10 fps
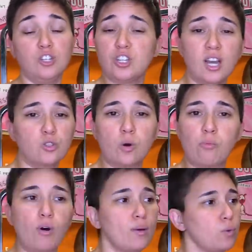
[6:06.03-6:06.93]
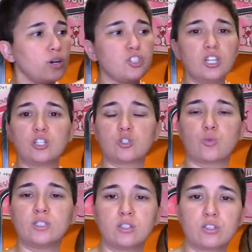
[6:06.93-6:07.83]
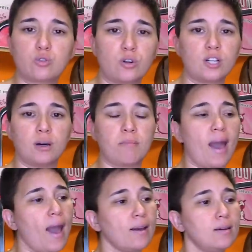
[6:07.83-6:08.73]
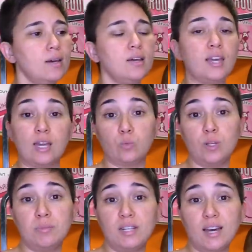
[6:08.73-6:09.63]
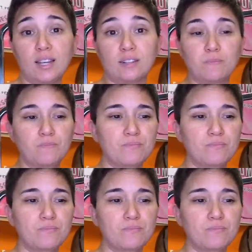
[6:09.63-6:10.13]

She got to a point where she could just run to the store and come back, and we'd be done.